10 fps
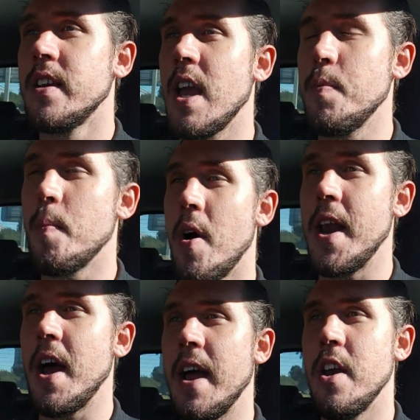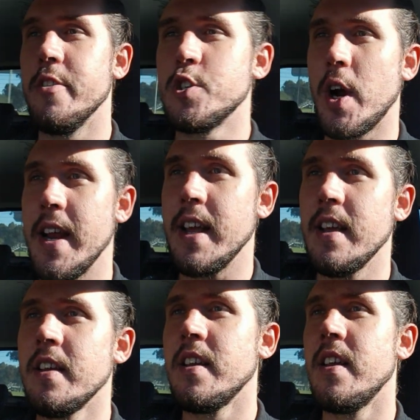keep in mind, I had no
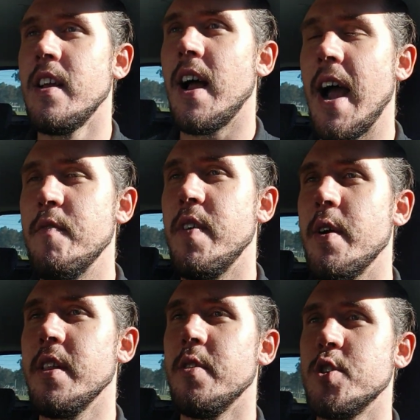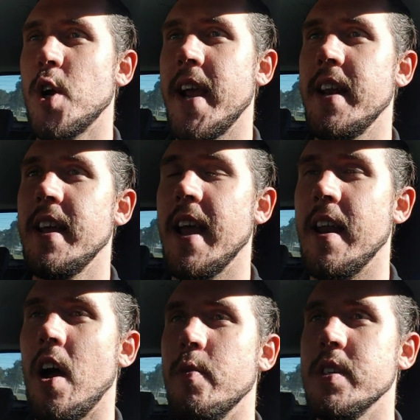training. I had very little training,
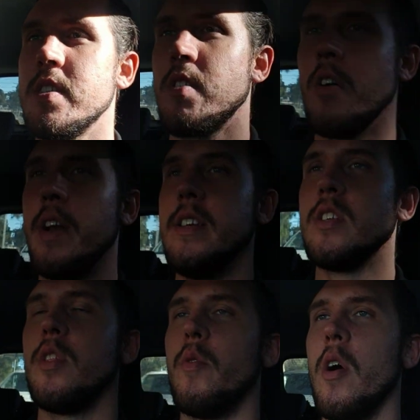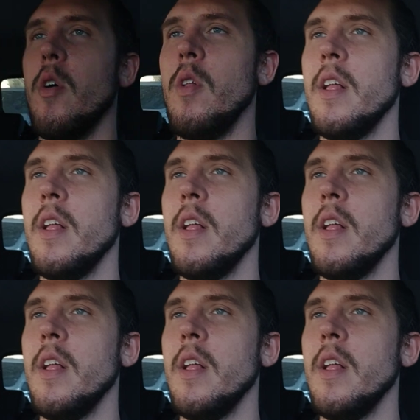and I was thrown into the role,